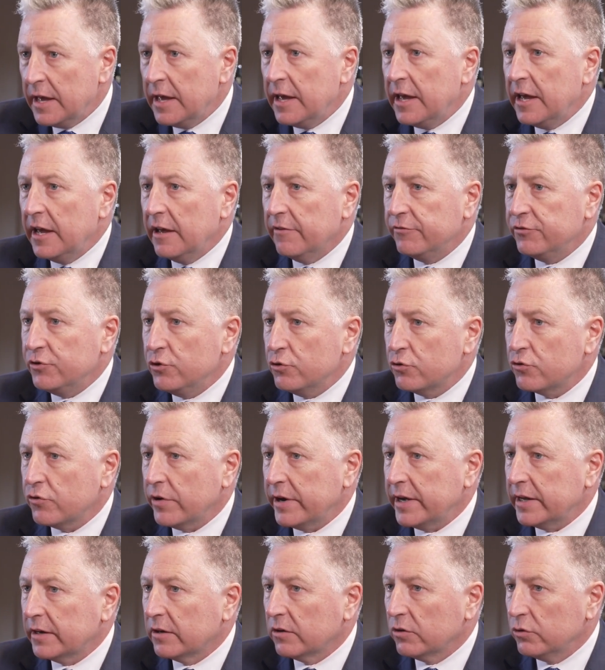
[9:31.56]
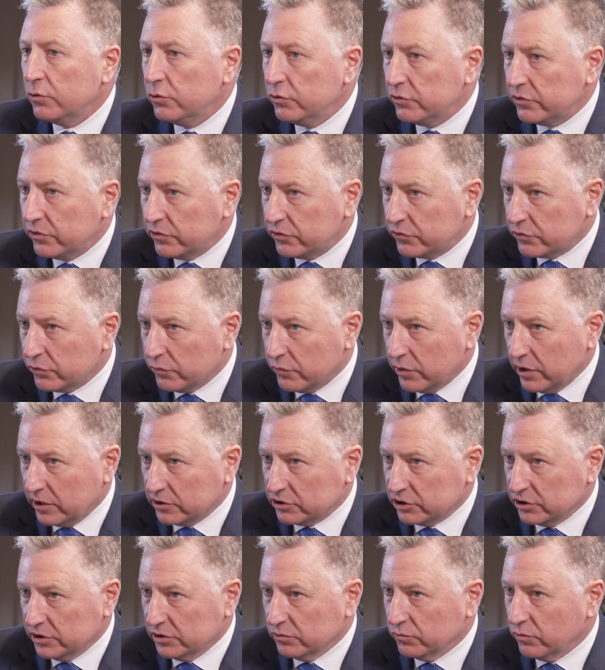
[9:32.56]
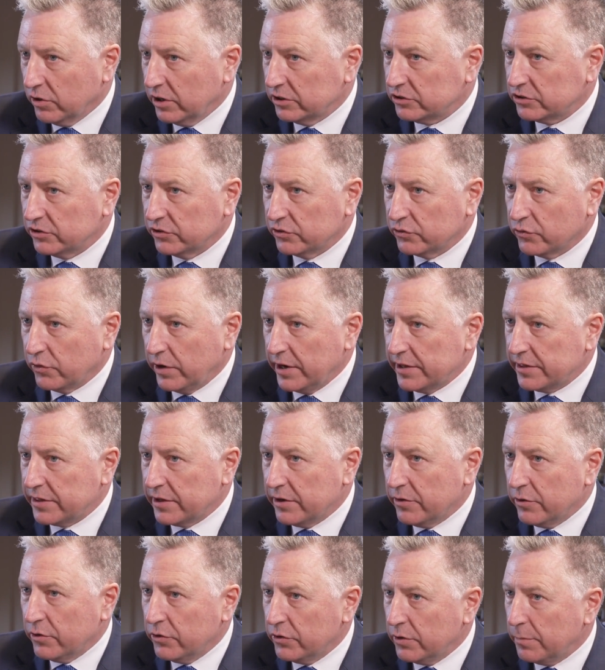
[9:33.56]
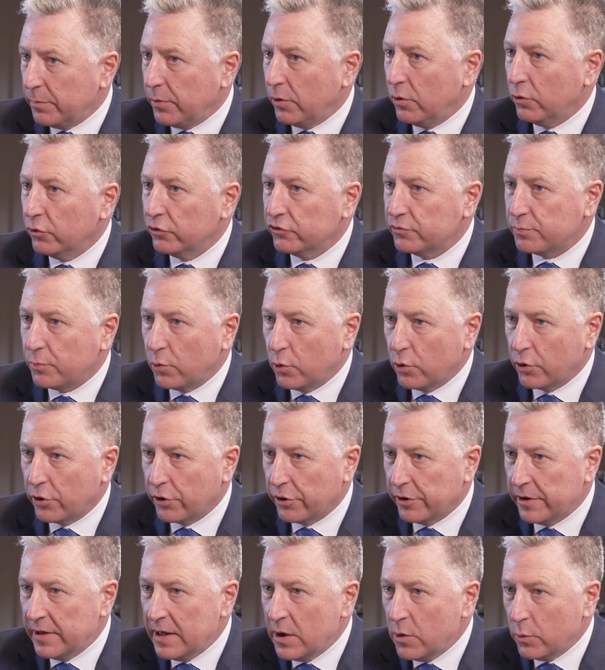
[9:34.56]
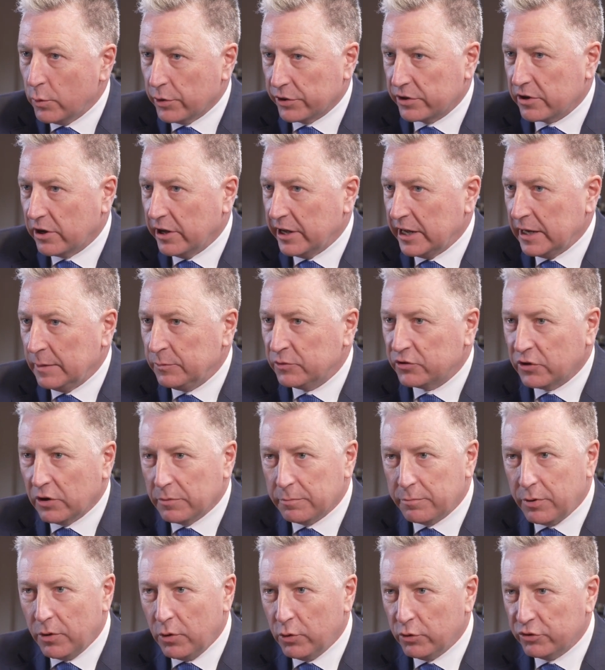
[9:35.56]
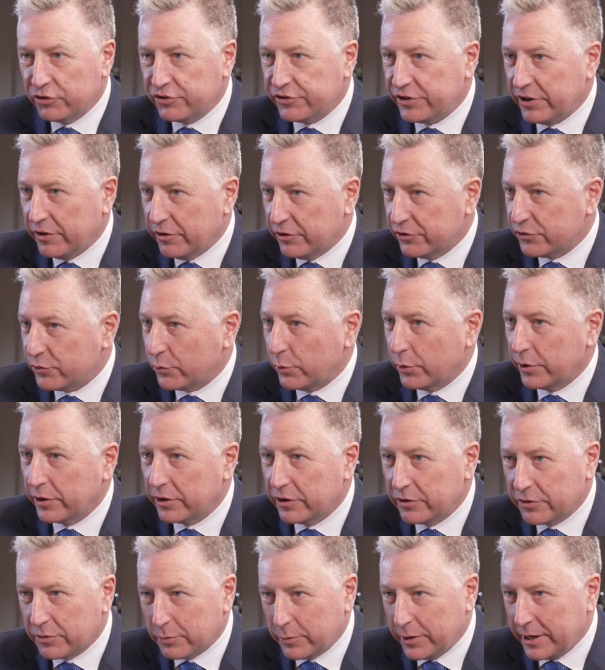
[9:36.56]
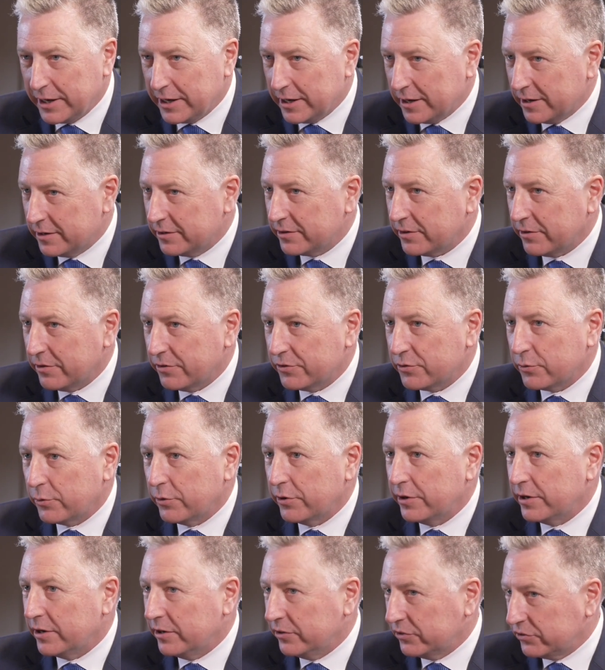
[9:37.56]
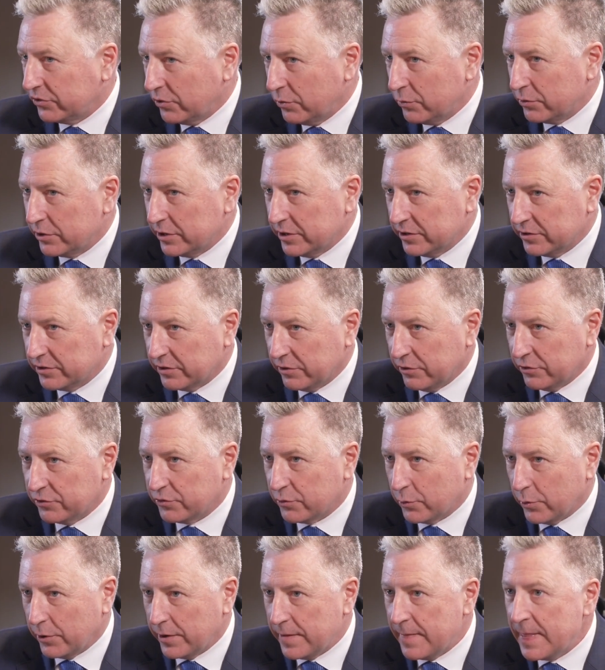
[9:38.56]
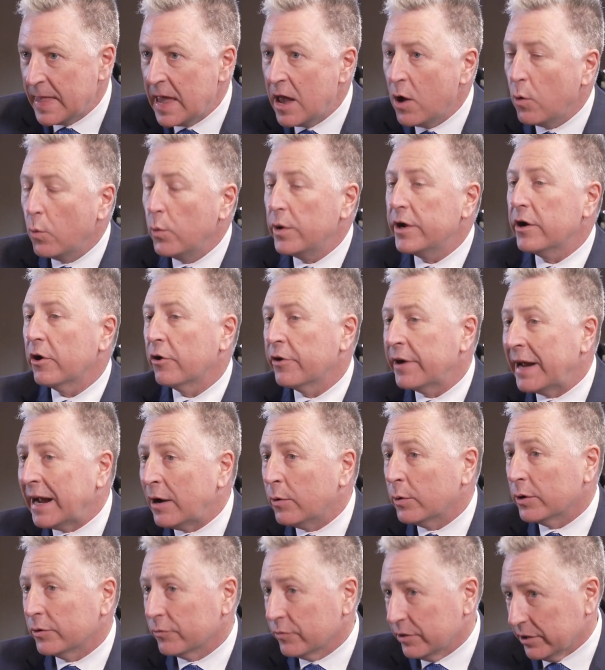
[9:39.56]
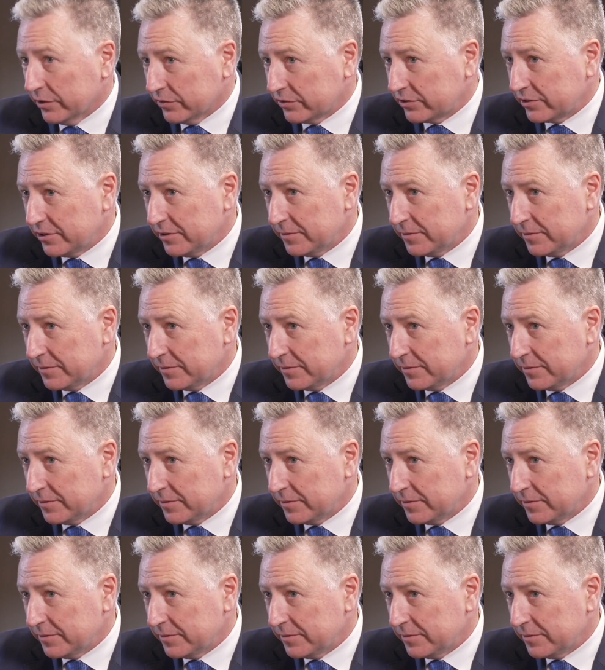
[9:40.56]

If Ukraine loses to Russia, Russia's right there on the Polish border with claims on Polish territory, Lithuanian territory, and Estonian territory, we are now at risk.